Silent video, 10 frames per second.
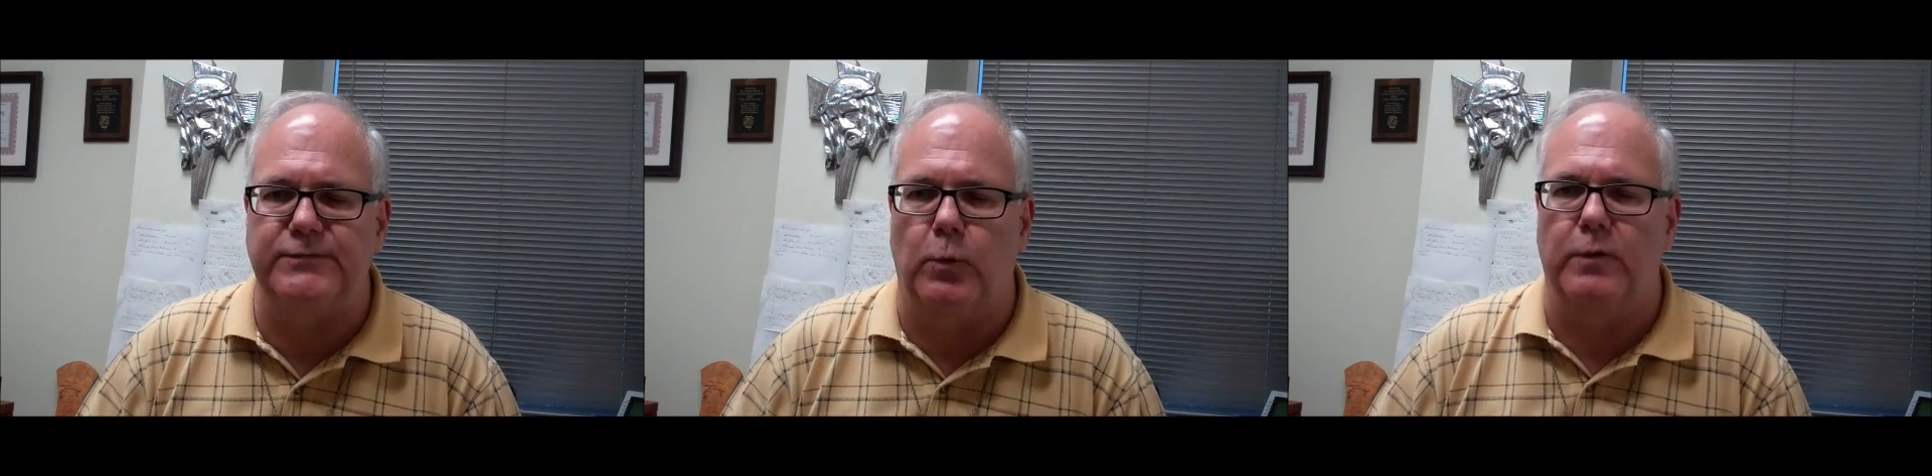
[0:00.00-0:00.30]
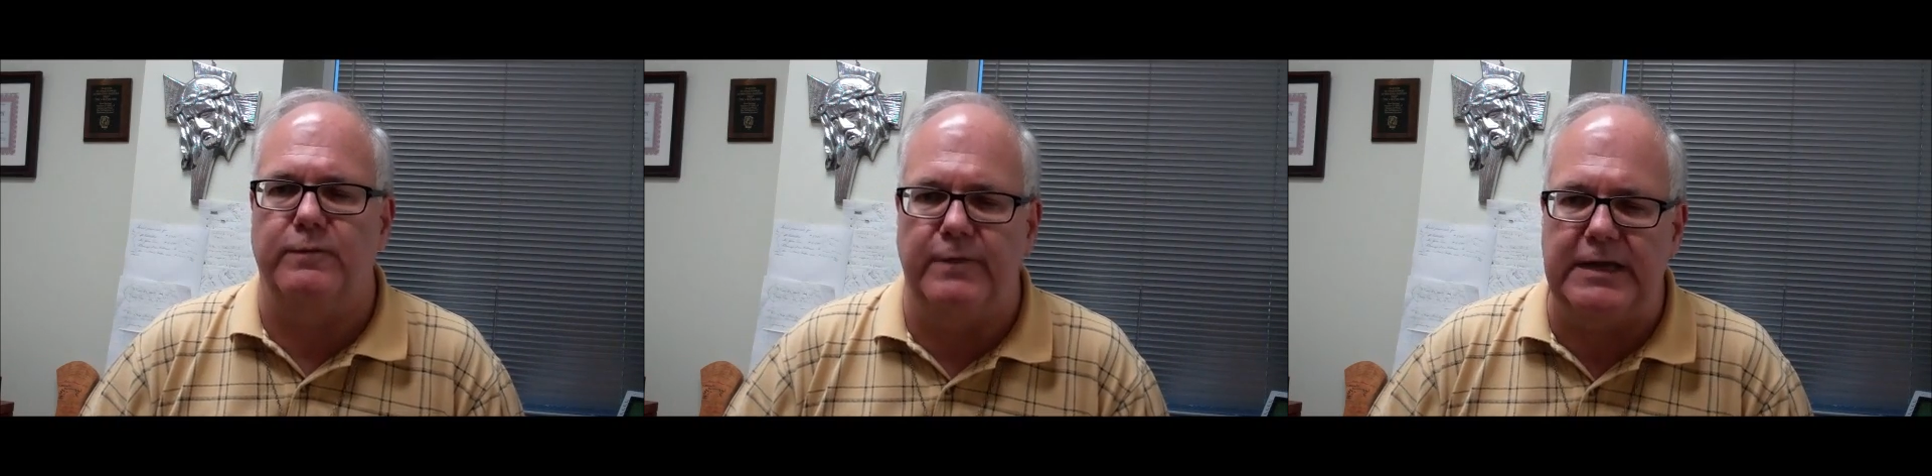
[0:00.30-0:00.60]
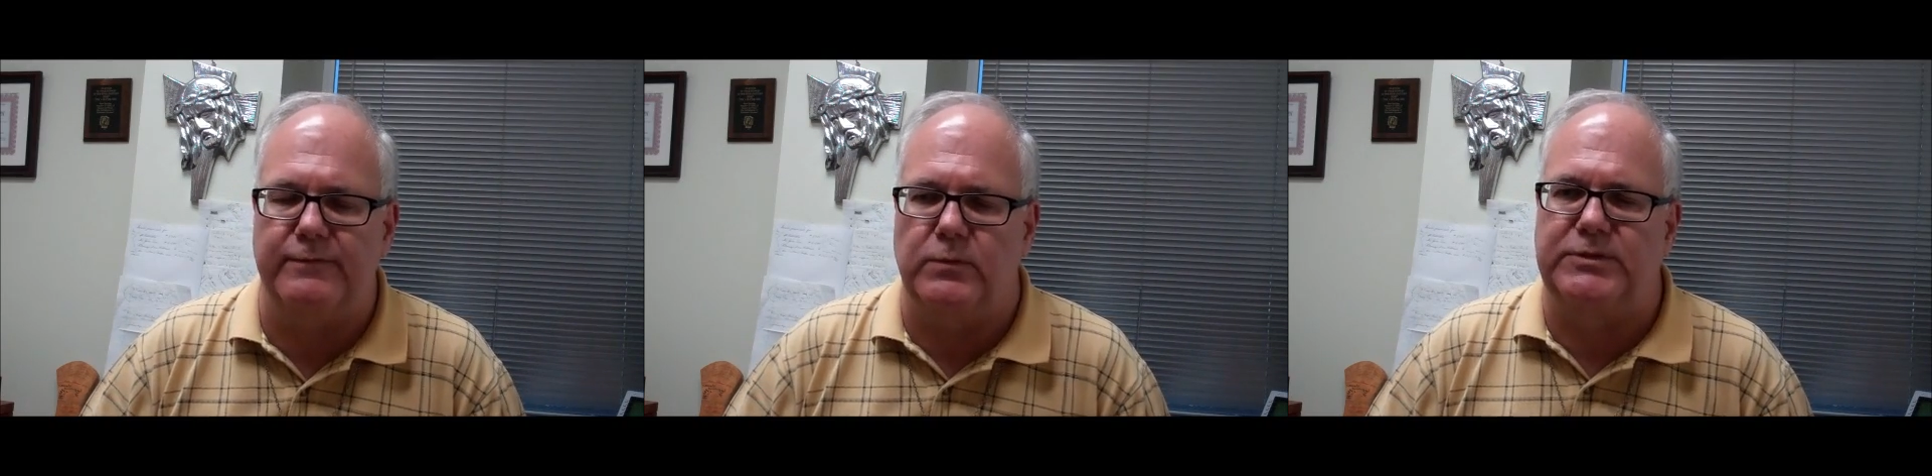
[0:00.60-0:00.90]
for
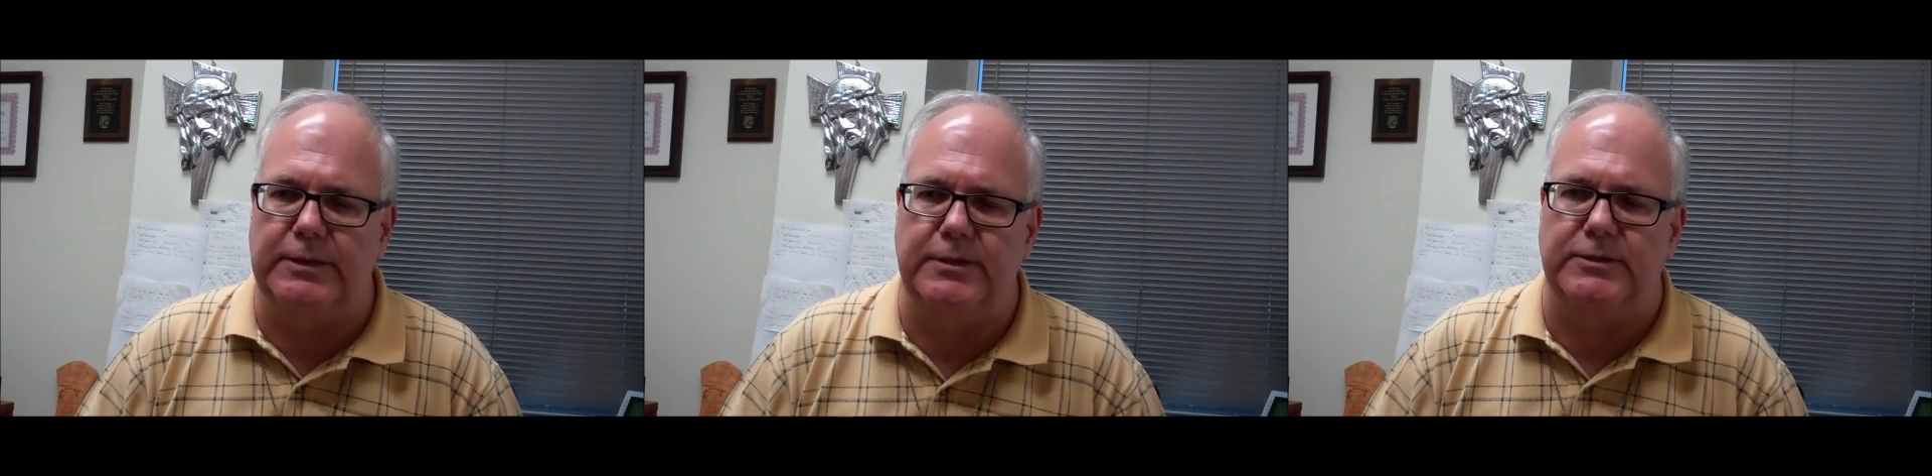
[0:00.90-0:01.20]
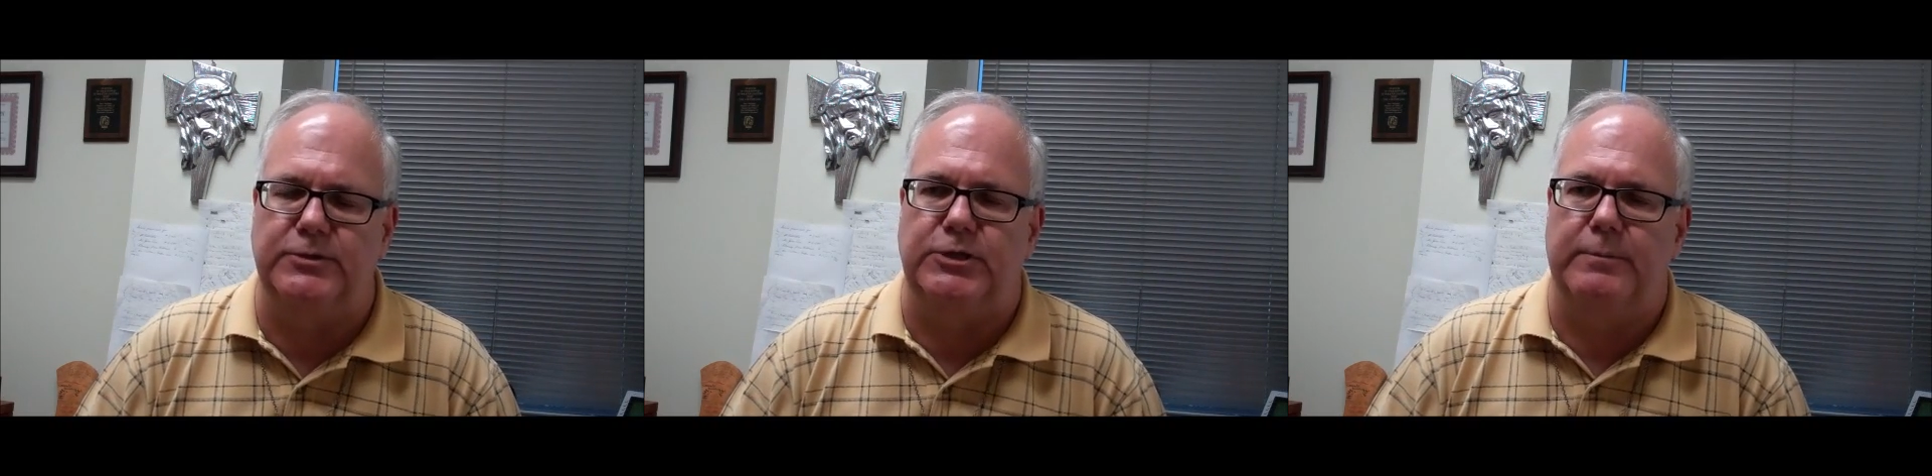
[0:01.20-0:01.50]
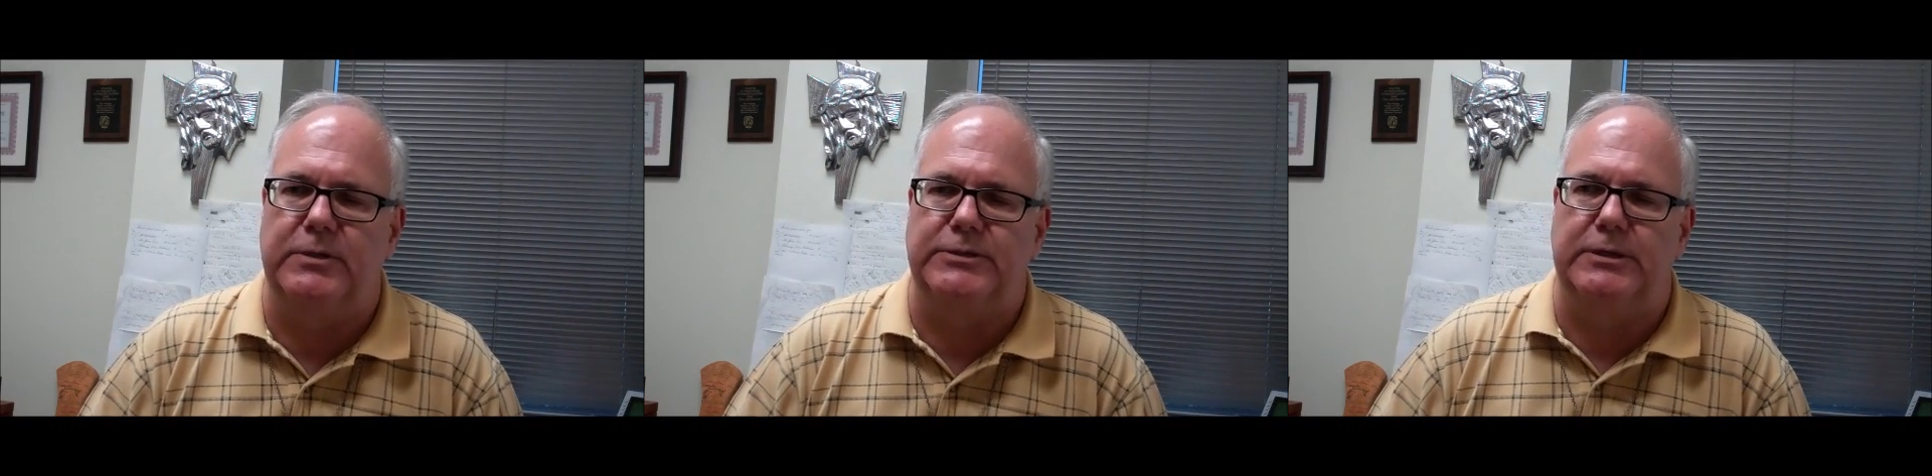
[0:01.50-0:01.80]
faithful
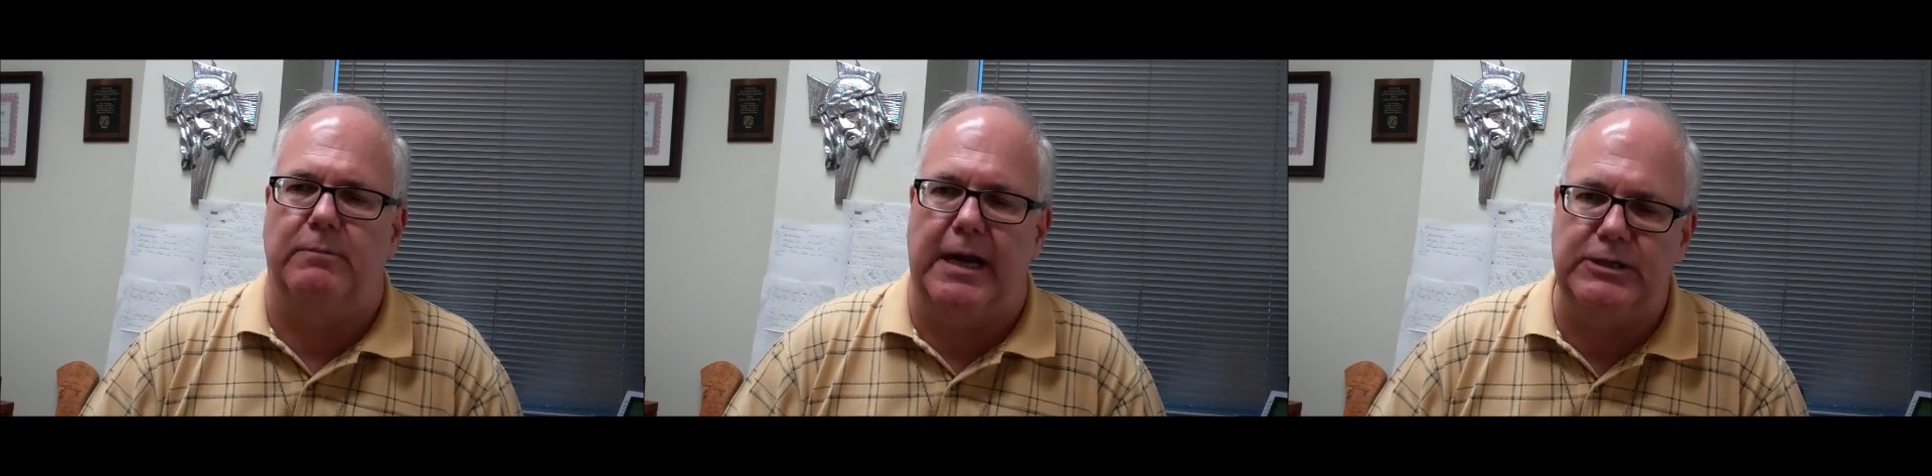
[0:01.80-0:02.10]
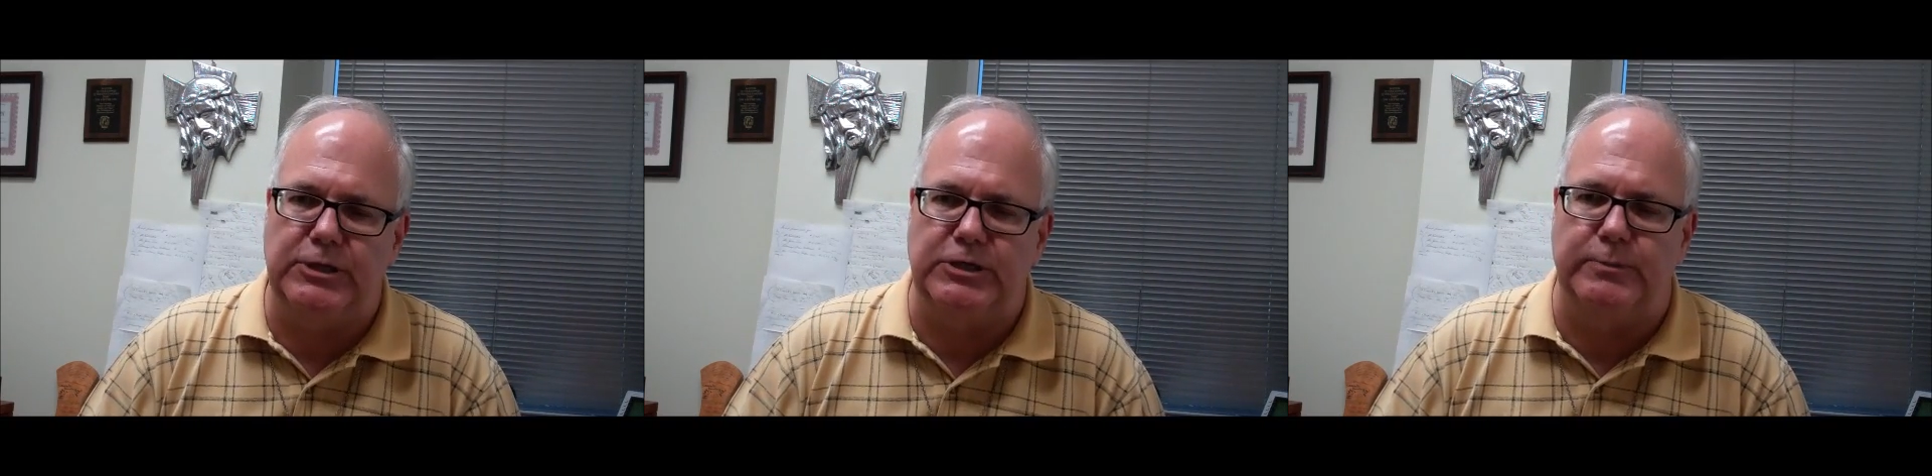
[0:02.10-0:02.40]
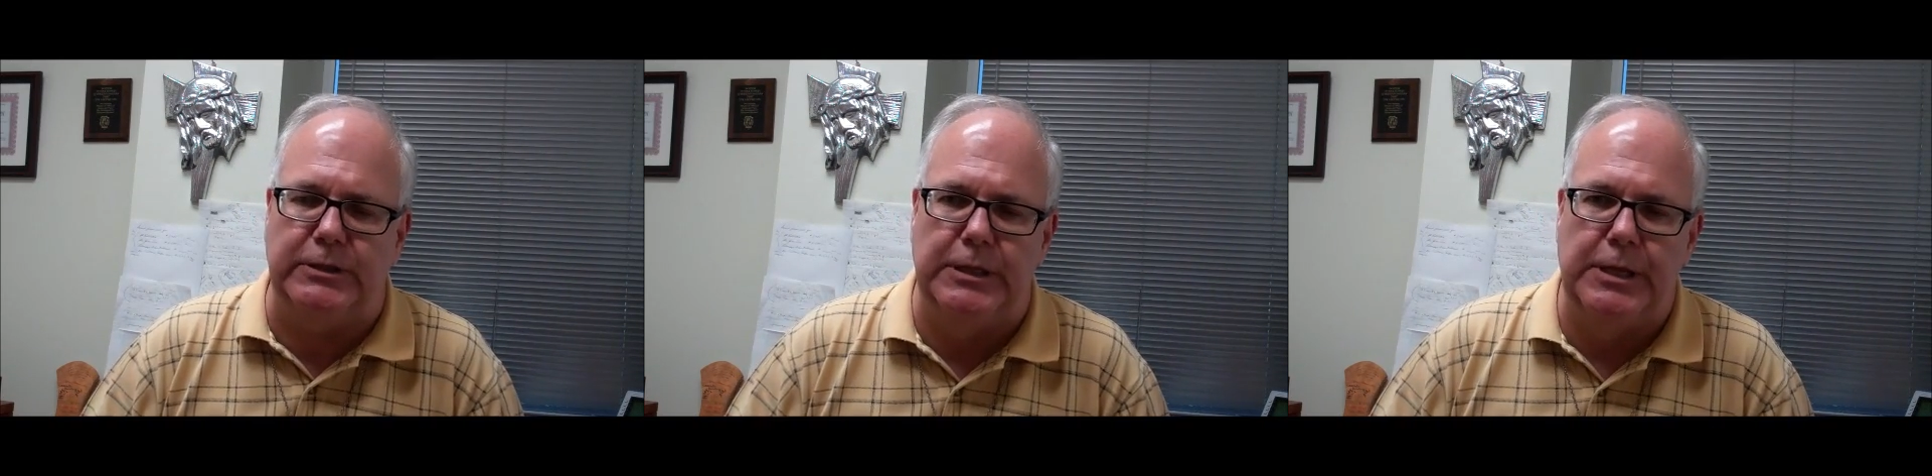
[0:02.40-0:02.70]
citizenship is, in my
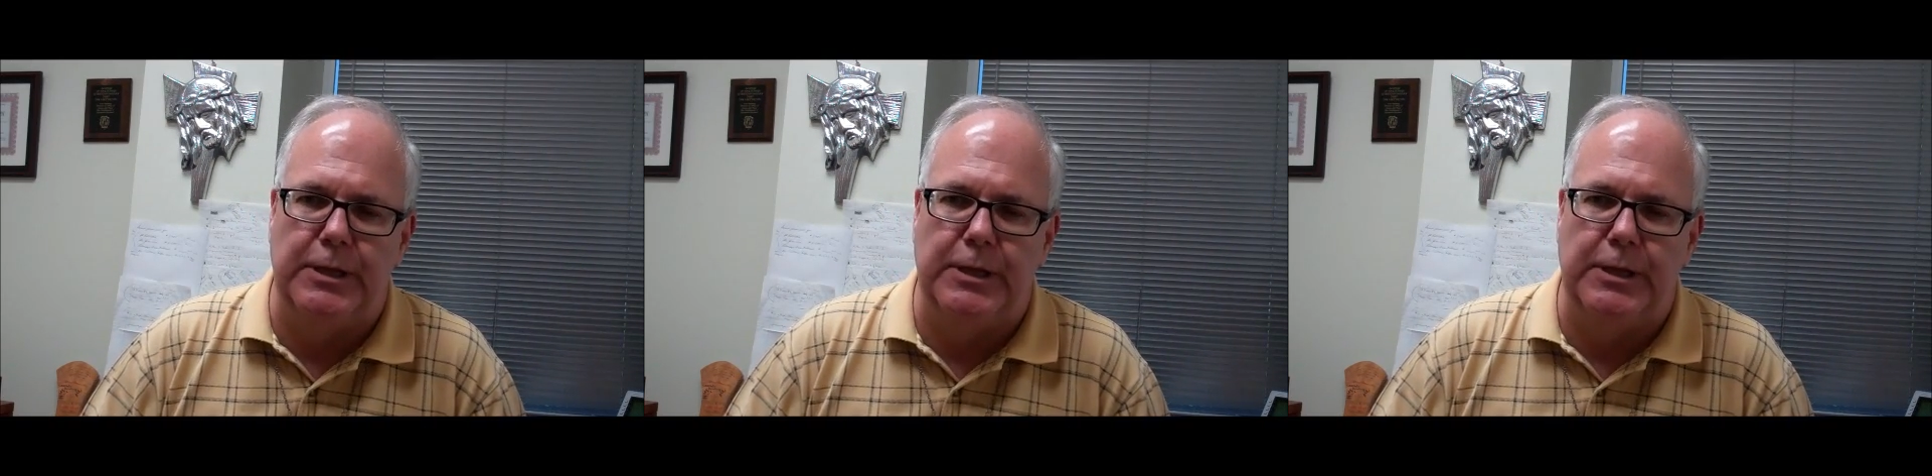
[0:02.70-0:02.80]
judgment,